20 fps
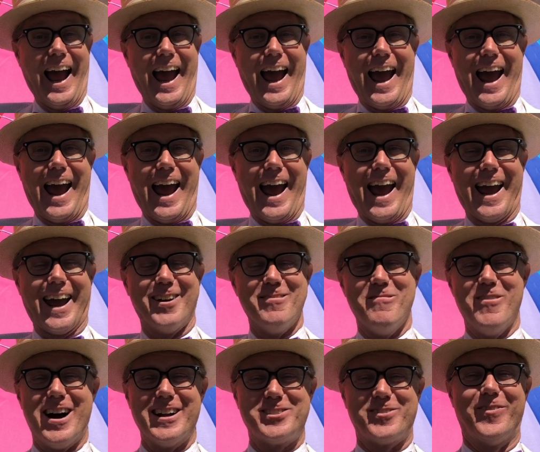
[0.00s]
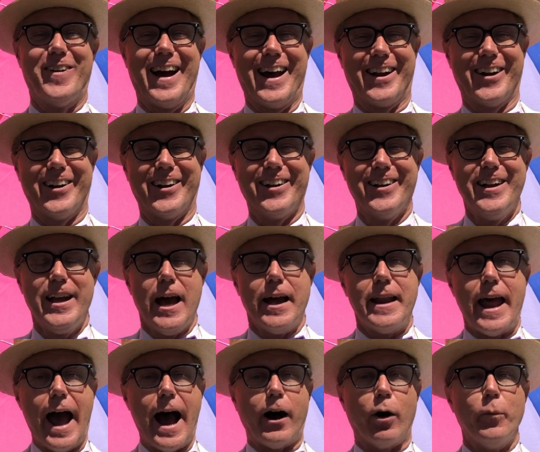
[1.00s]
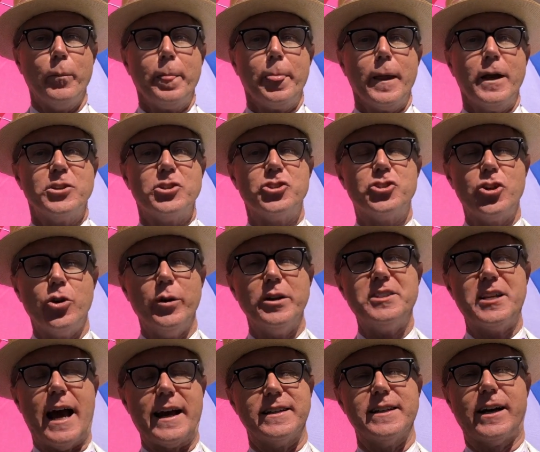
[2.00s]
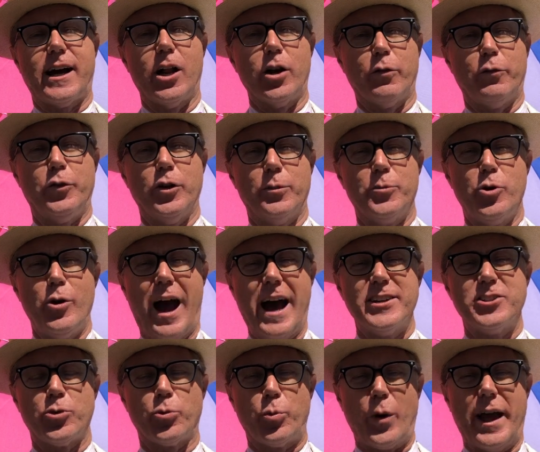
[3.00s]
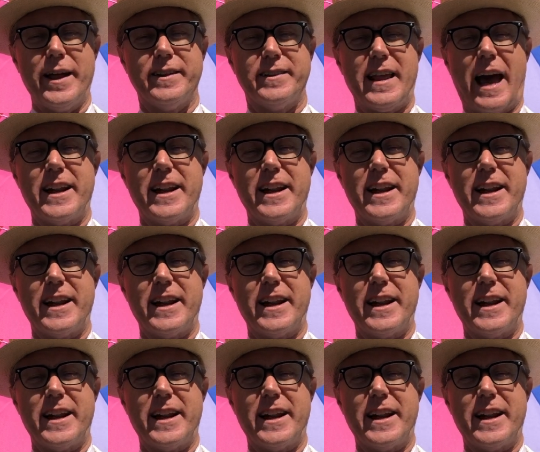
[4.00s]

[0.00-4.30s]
Hey, much better. Now, to do a Technicolor film, you had to rent